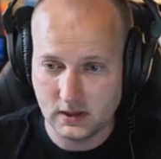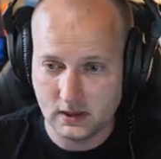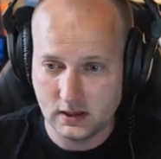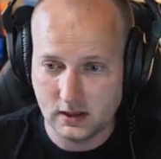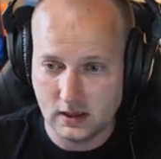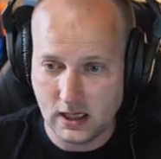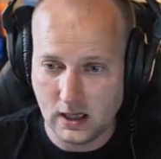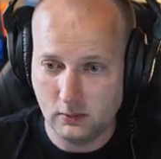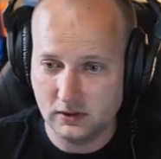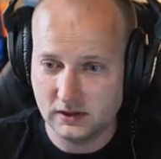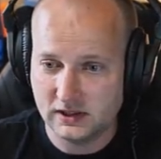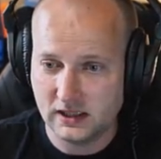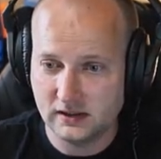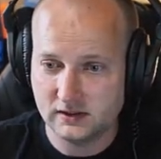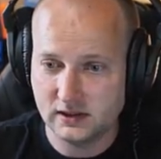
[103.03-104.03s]
I will
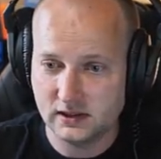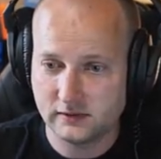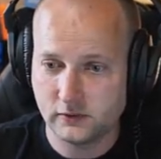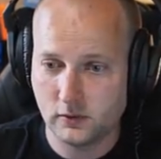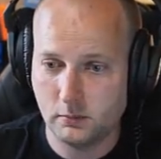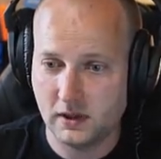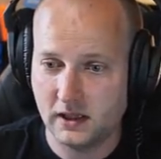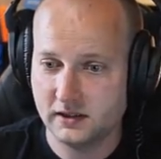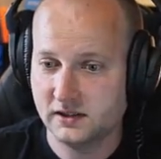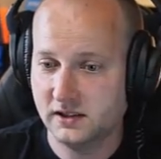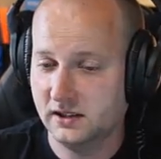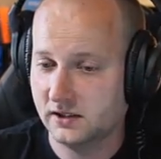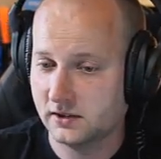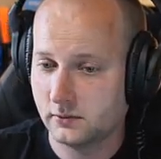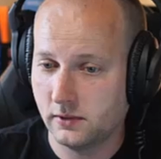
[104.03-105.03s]
change this from my
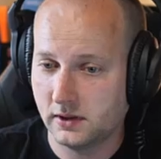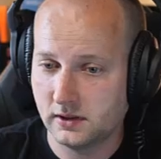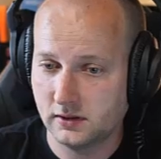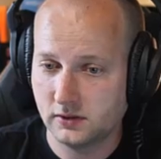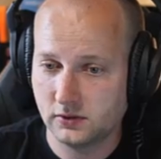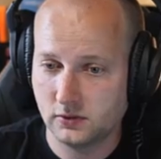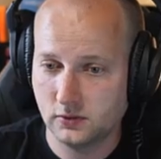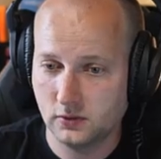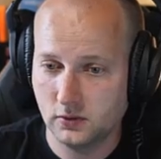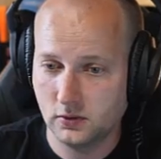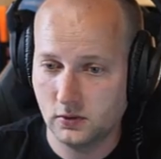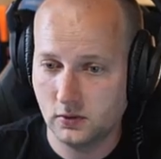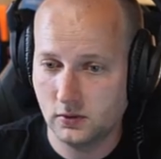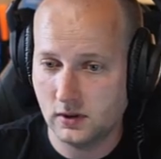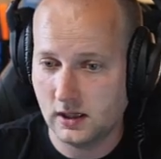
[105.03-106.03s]
scenes trigger
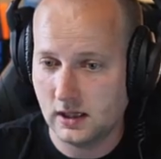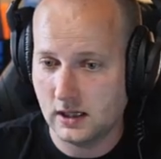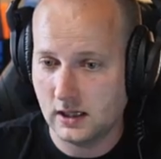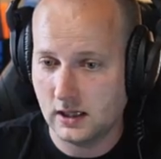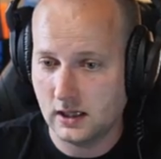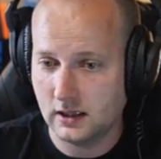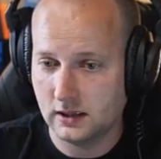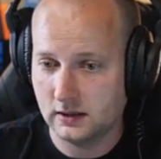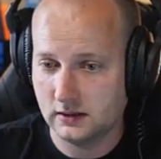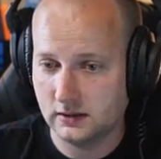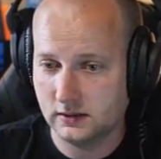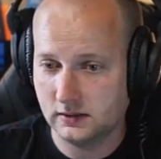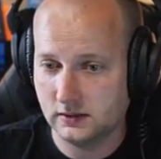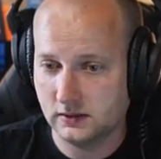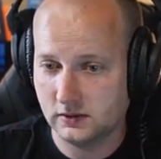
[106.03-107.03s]
to uh,
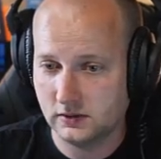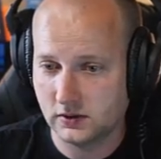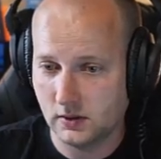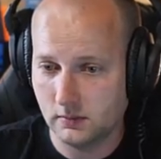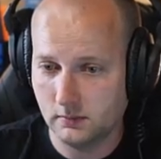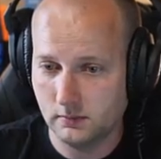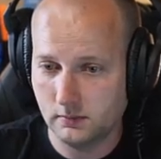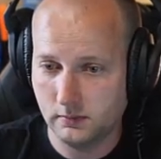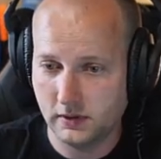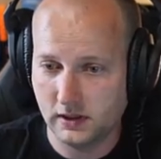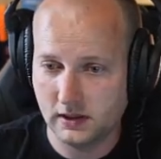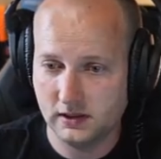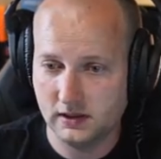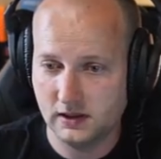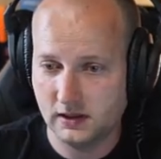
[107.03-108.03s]

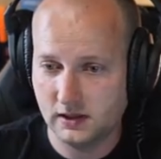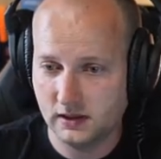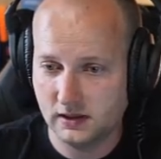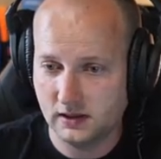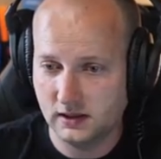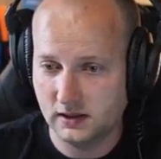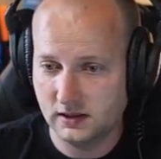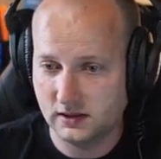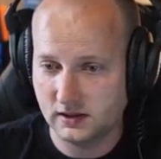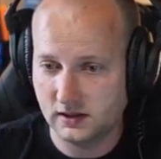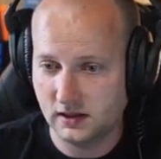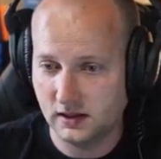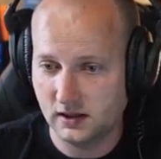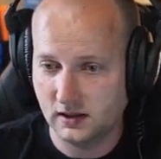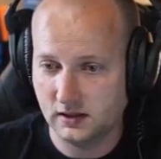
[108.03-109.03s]
somebody is
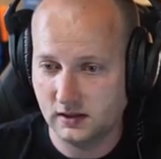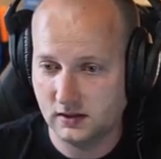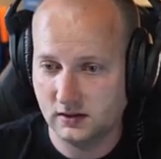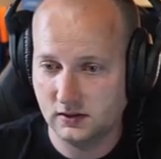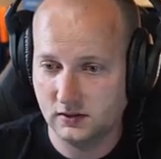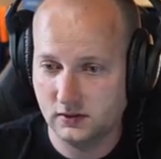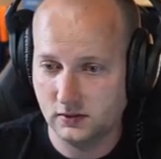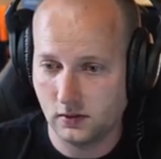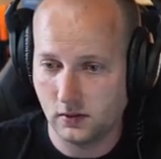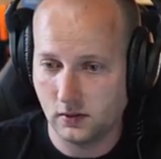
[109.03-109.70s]
in your